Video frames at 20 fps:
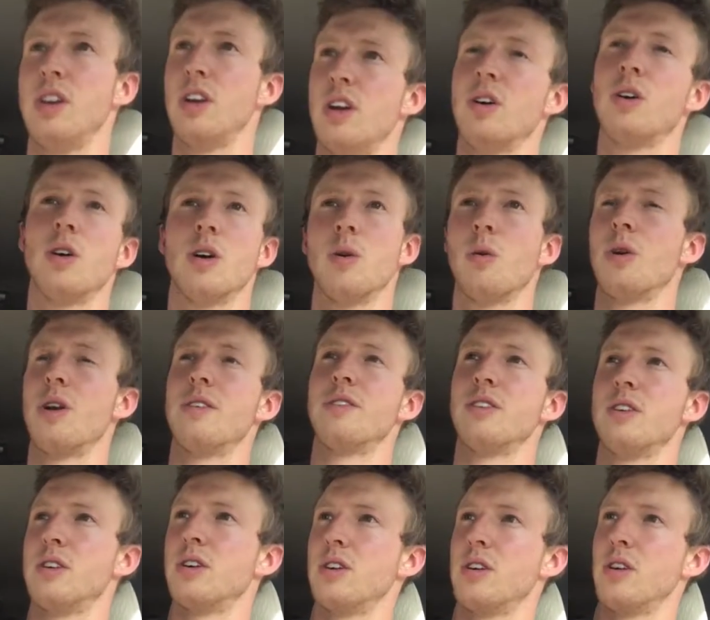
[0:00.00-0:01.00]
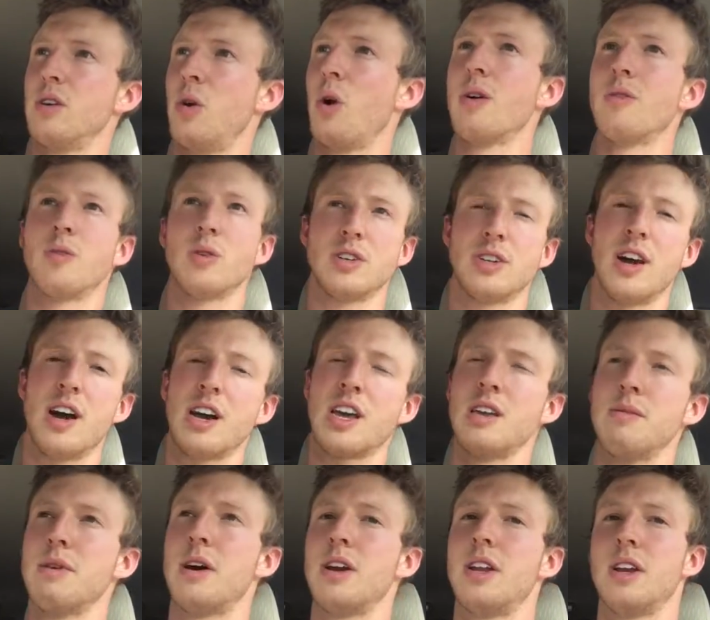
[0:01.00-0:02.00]
or whatever, whoever we're
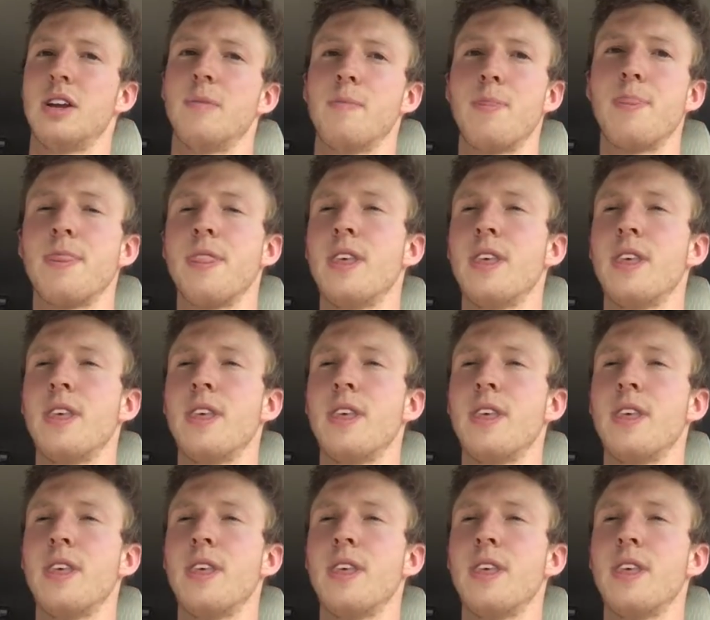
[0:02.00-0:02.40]
talking about here.